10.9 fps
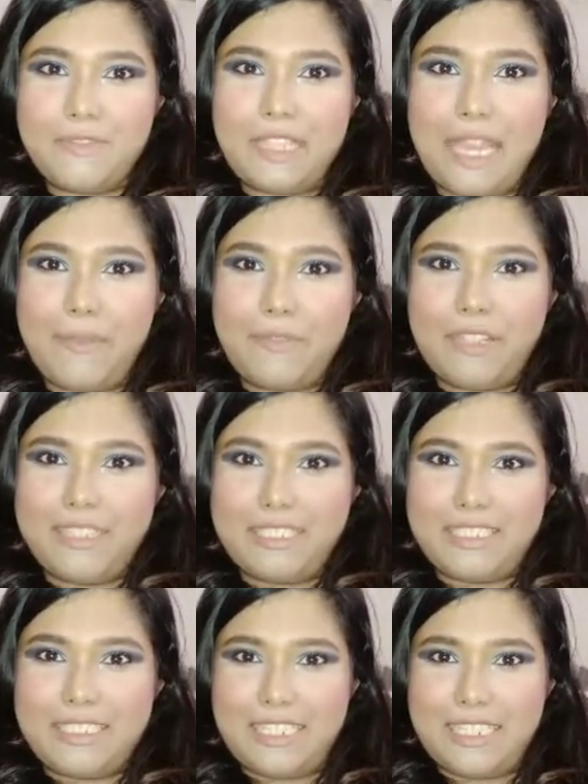camera is
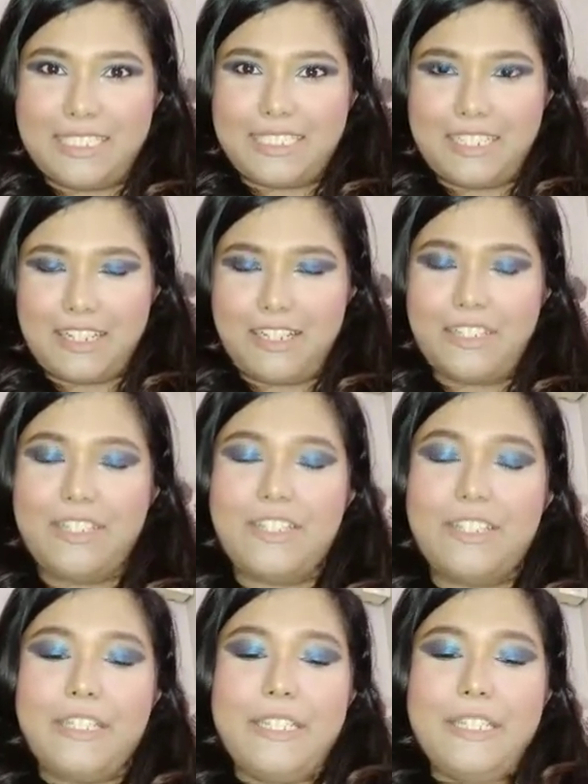still slant.
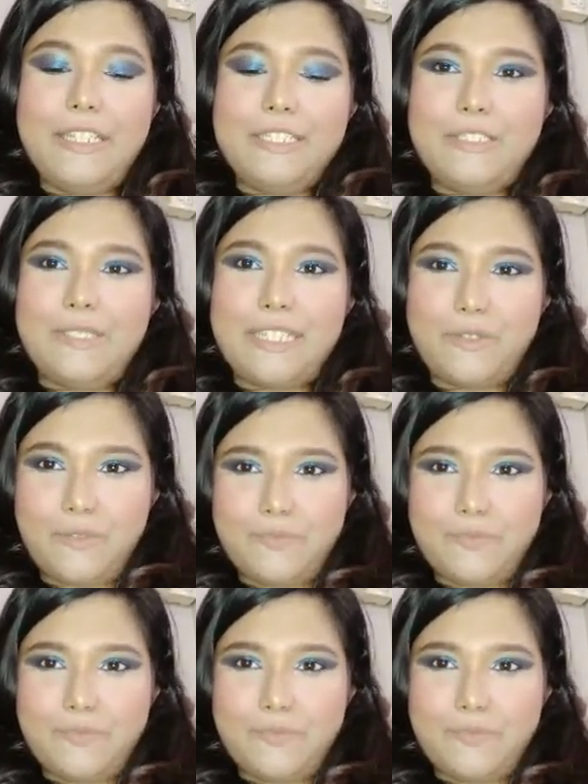So that's all.